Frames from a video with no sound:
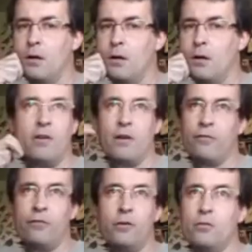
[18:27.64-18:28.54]
Yeah, we have a
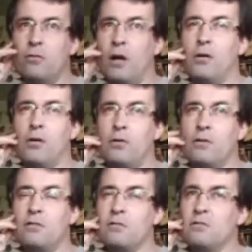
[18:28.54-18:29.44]
few
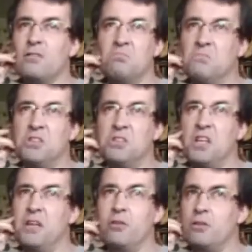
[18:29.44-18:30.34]
records, not
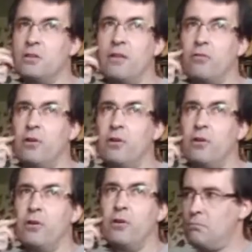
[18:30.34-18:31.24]

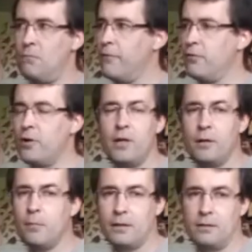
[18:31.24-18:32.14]
every year,
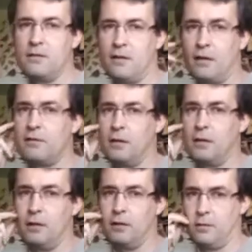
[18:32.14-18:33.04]
but it's extinct
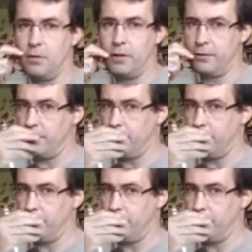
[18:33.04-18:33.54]
as a breeder.